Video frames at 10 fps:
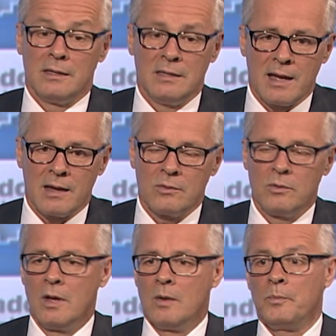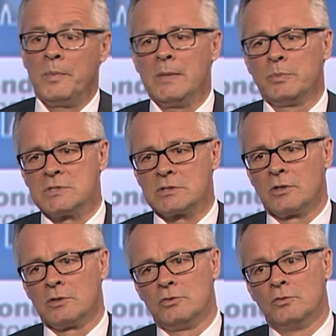Now, people
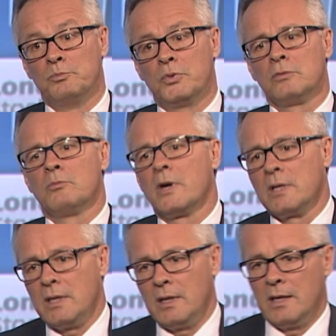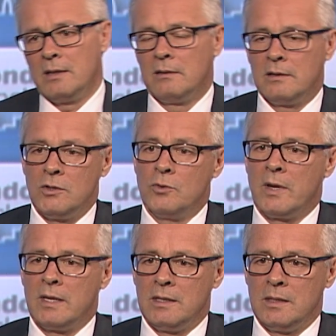start to put money in the
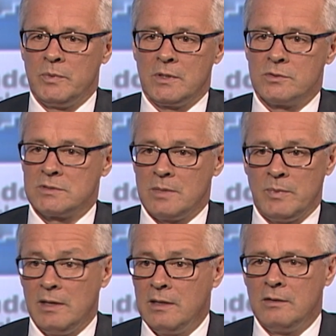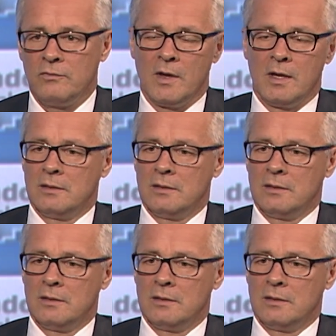UAE because they believe